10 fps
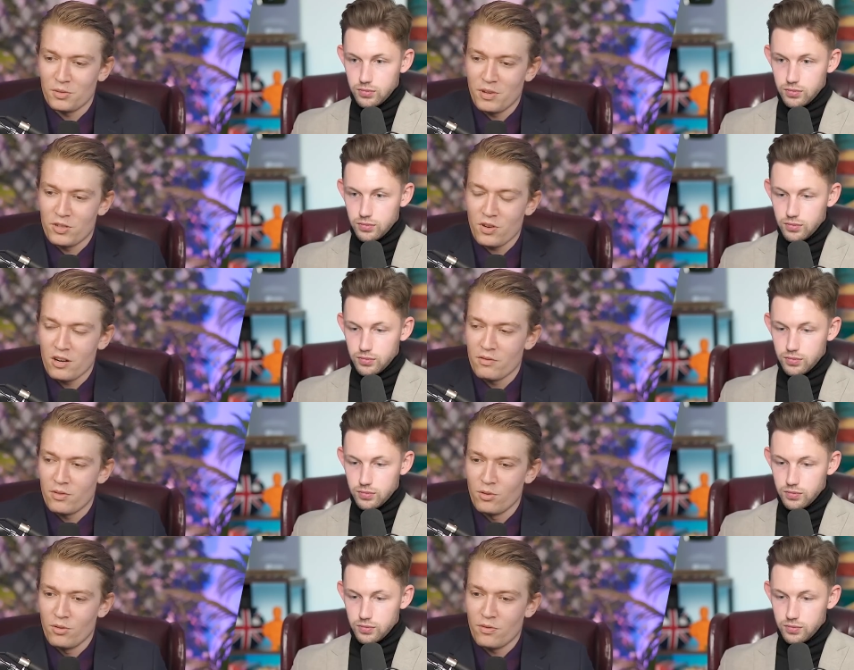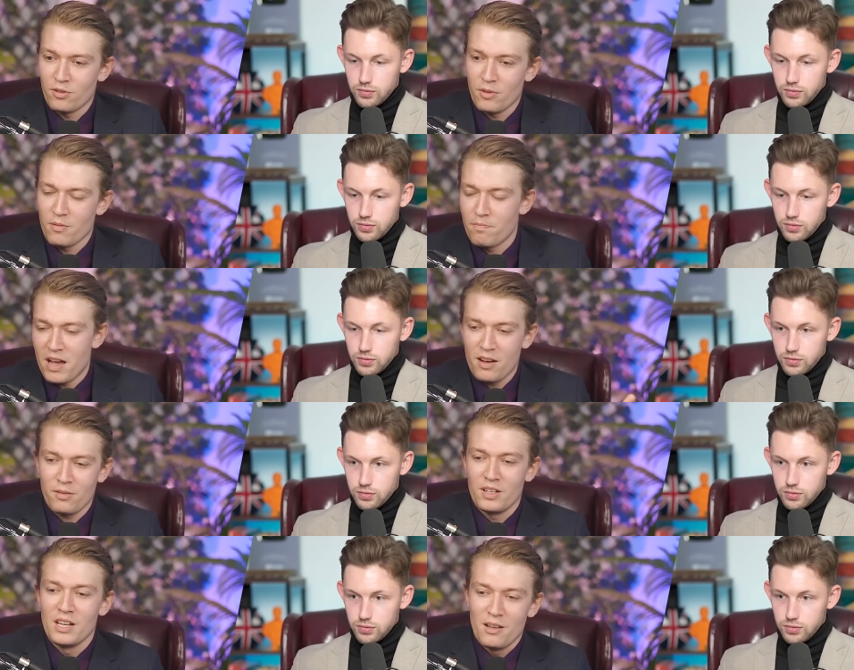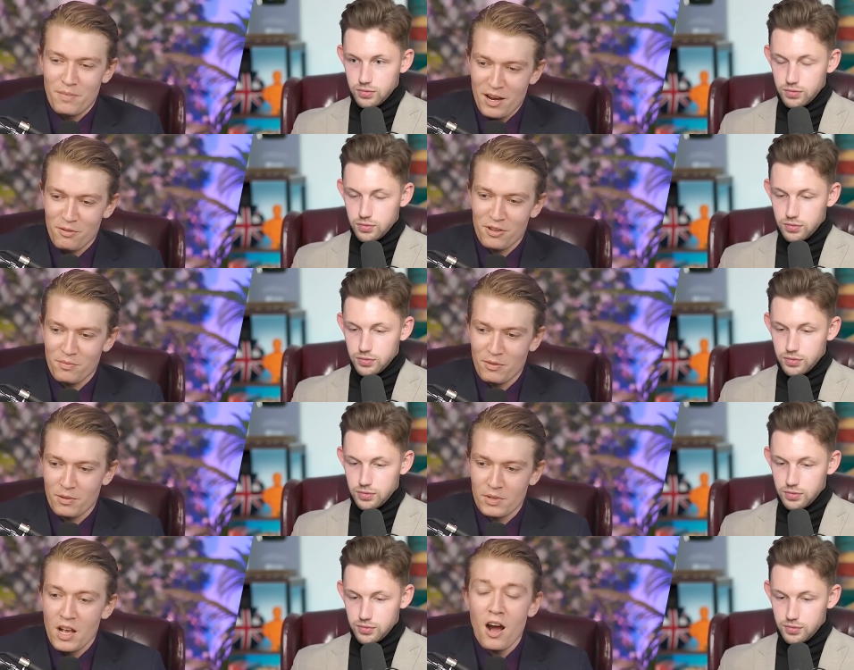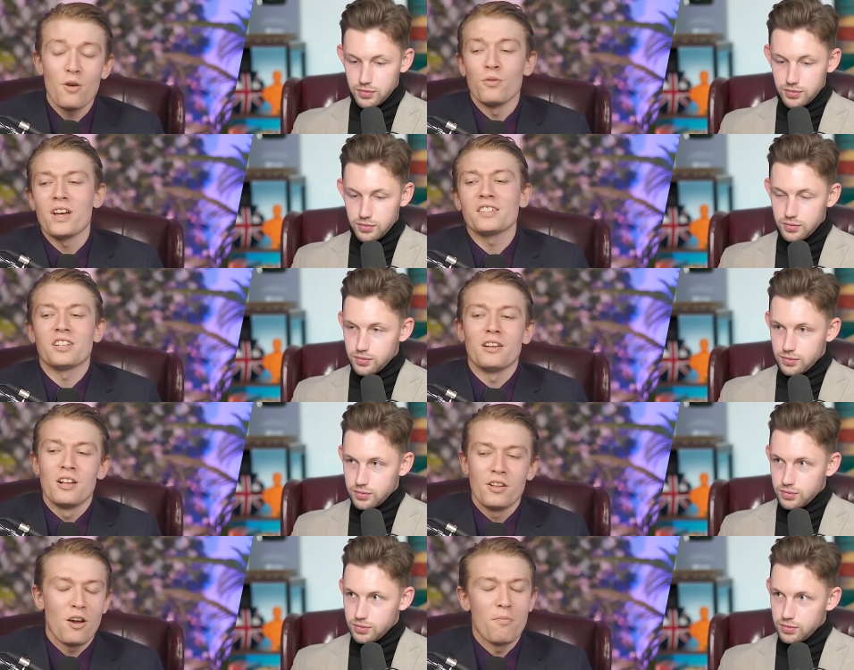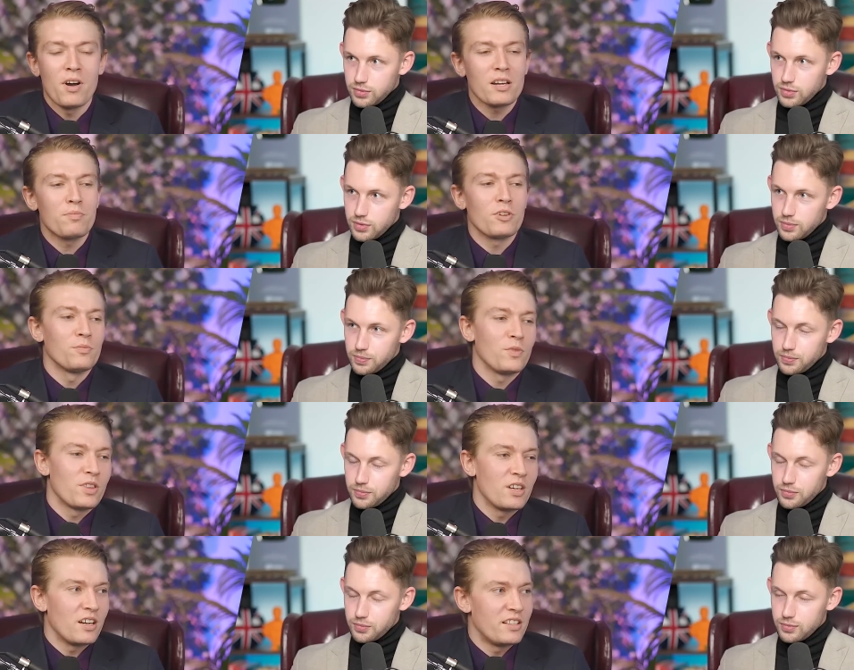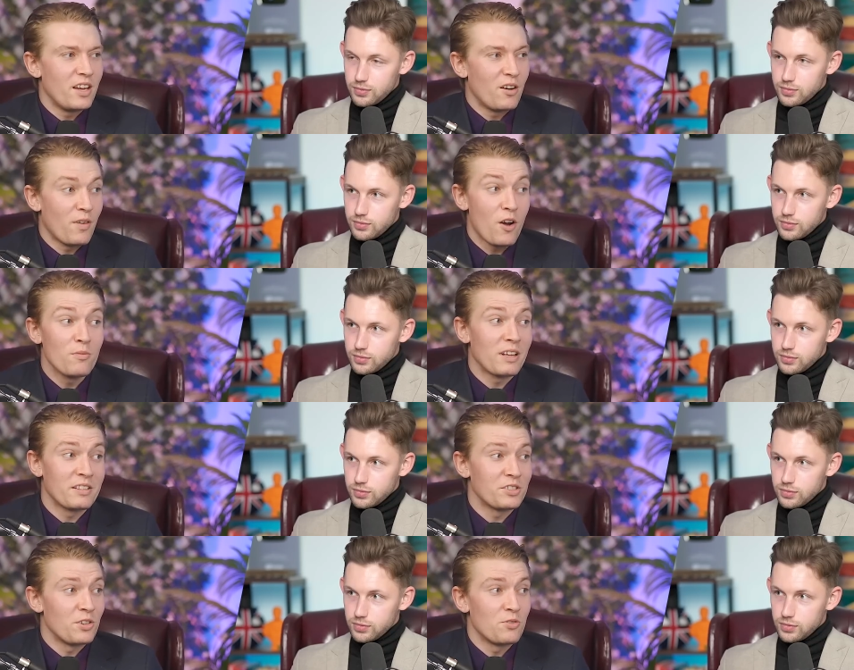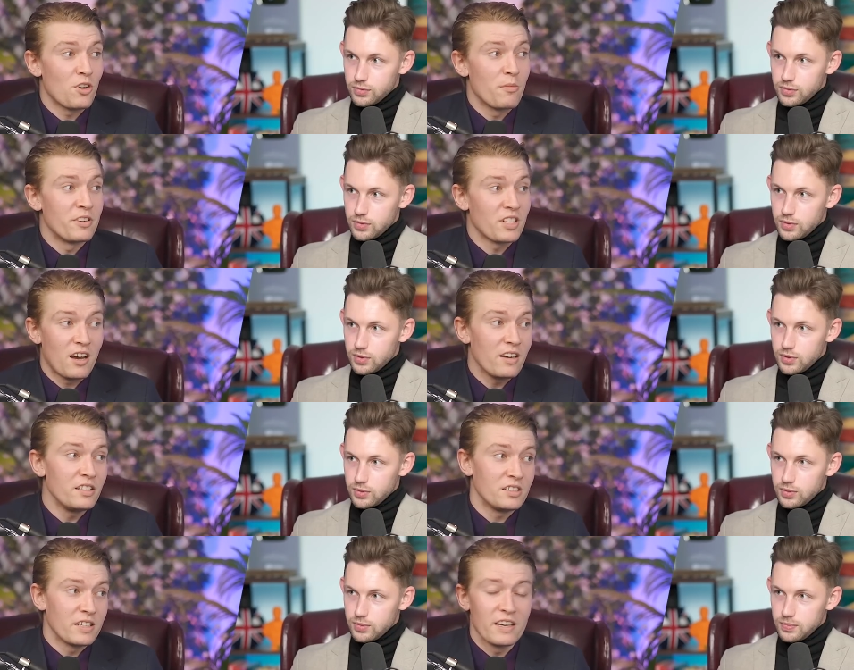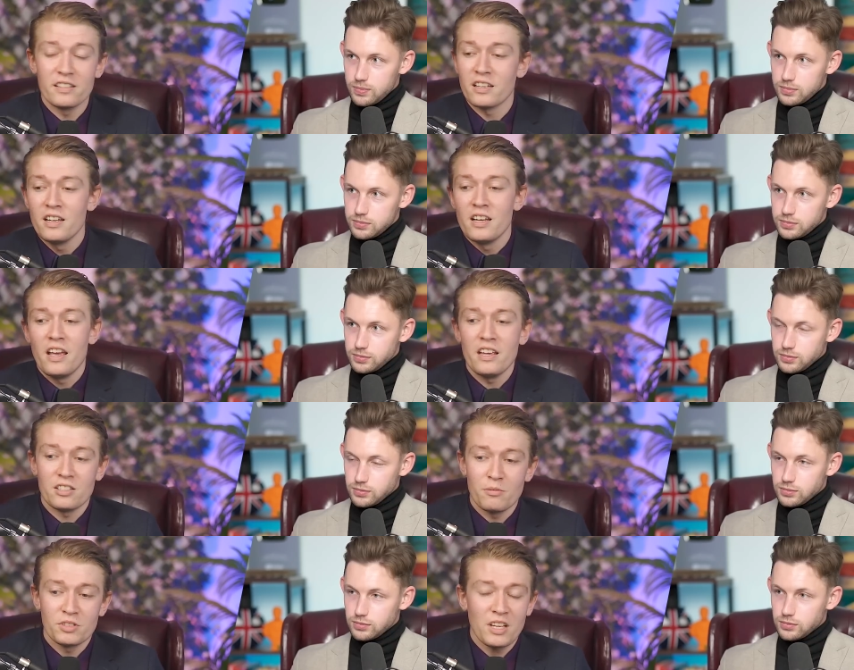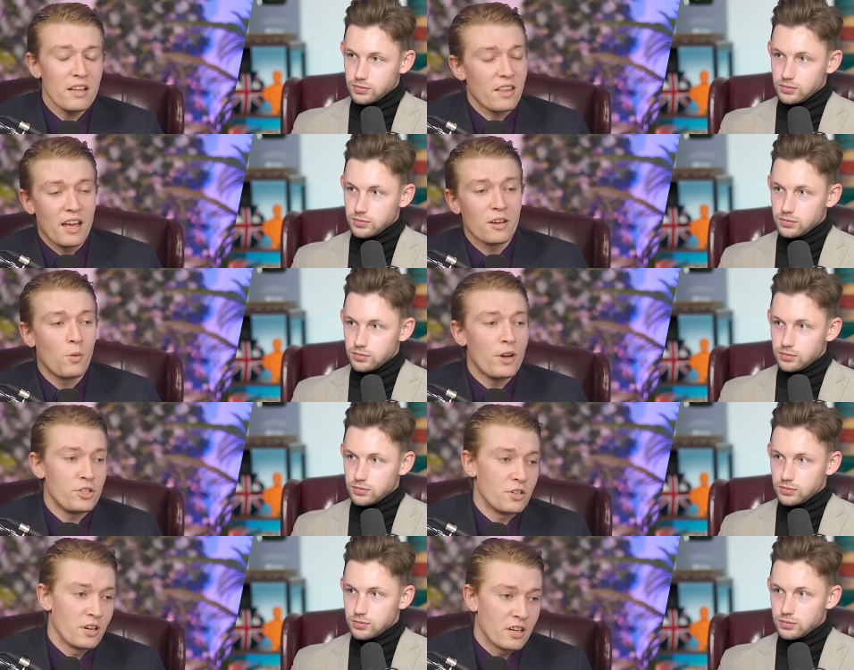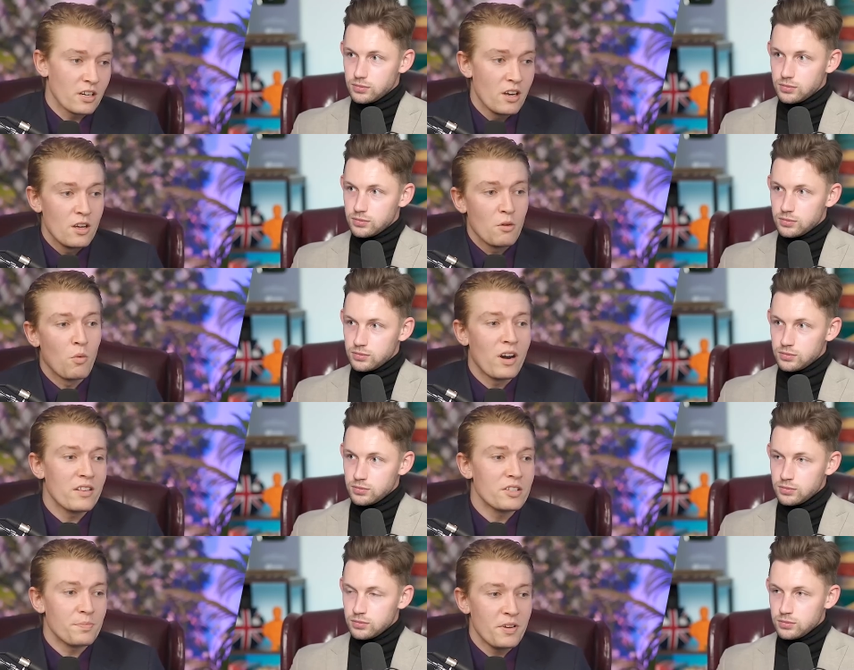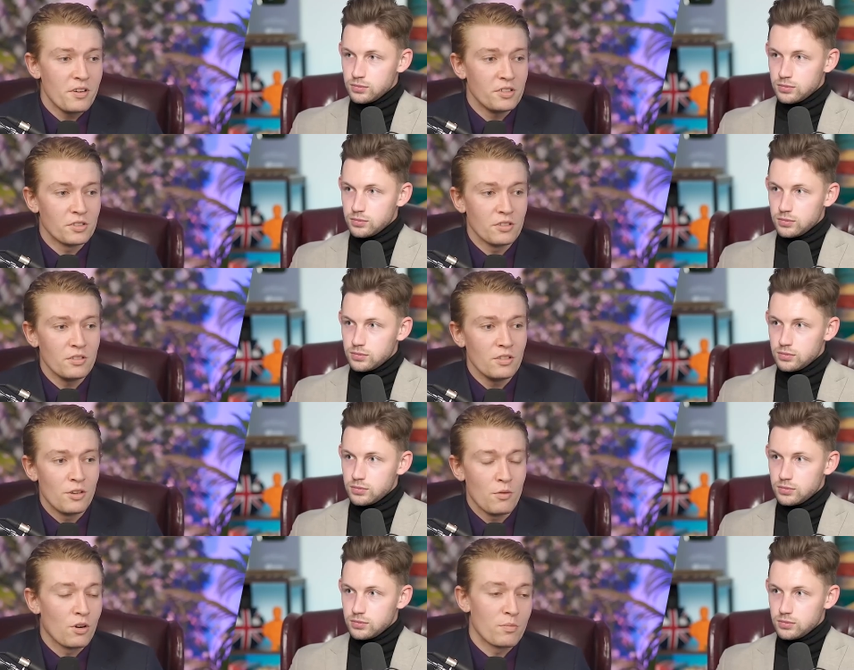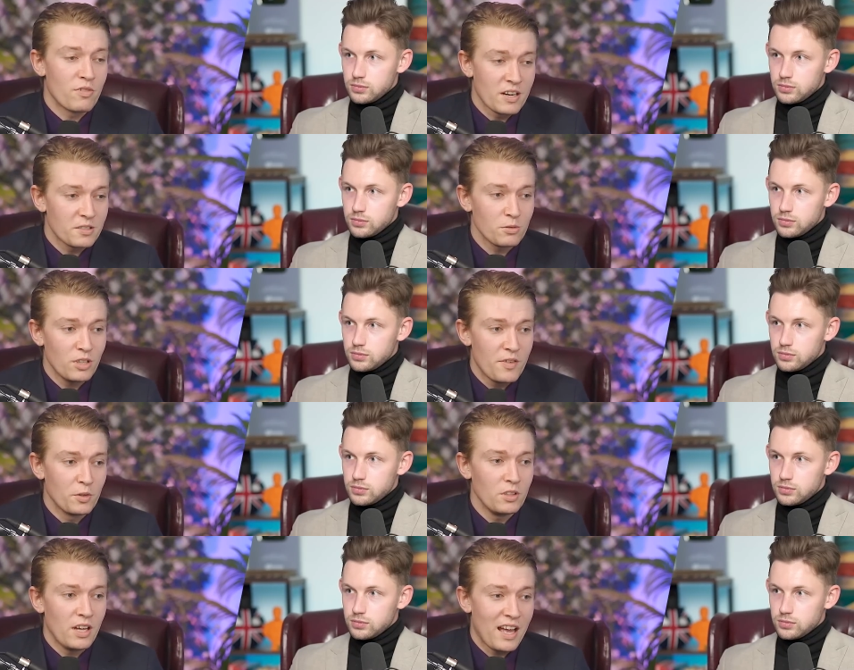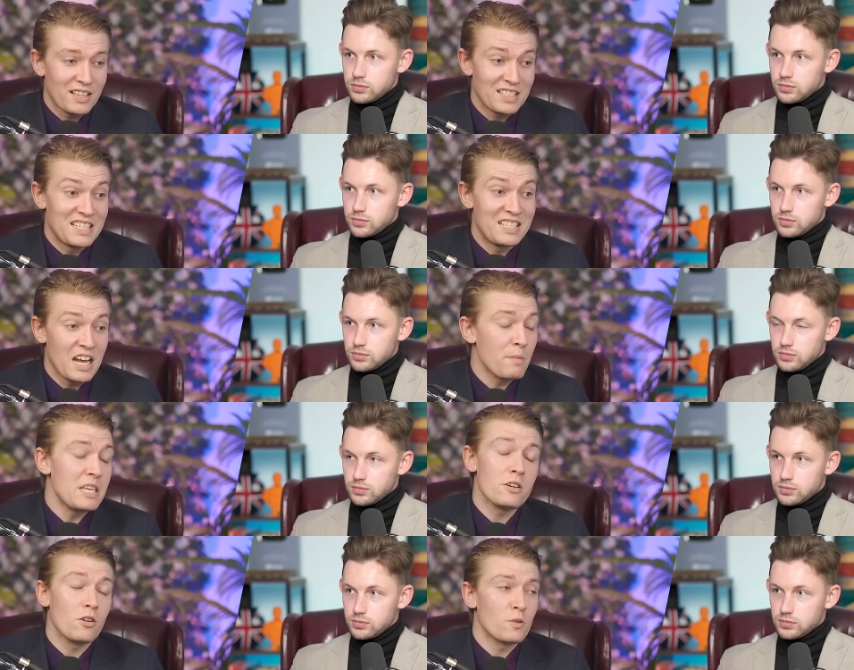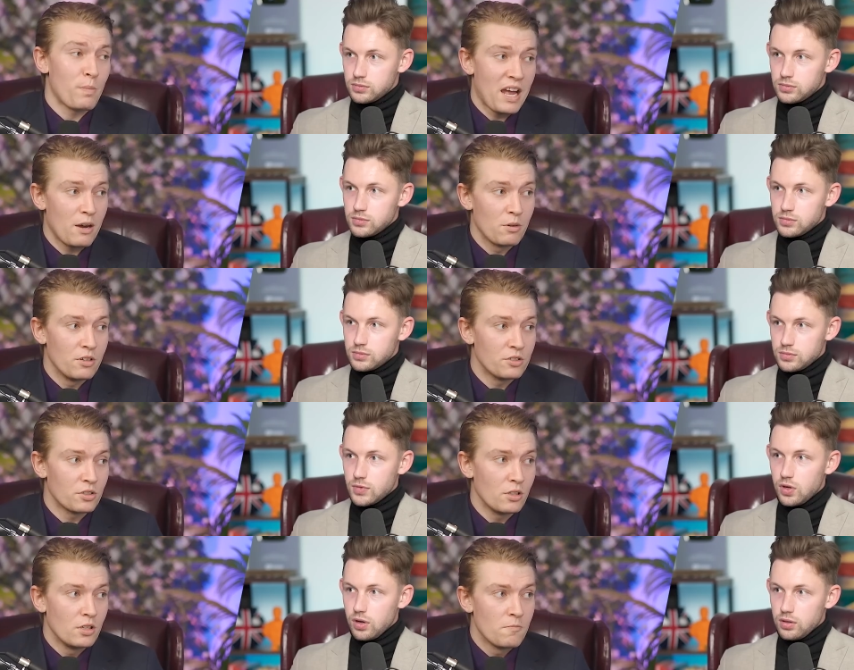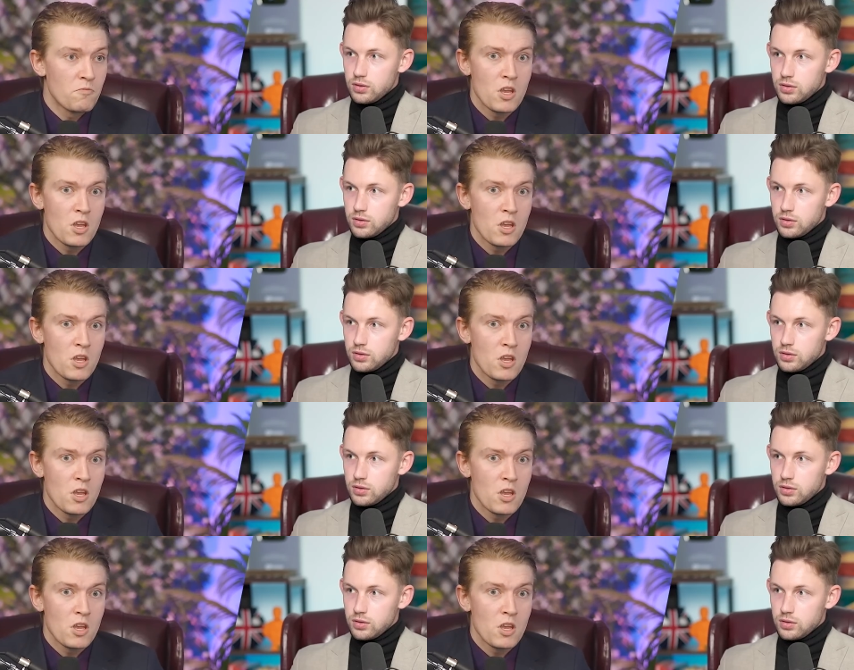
Speaker 1: my train of thought for a moment. Bear, bear with me, one. Oh, that's it. No, my problem with the idea of Homelander Syndrome, as I see it, is I'm sat there questioning why this person, who on a practical level has demigod powers, yeah.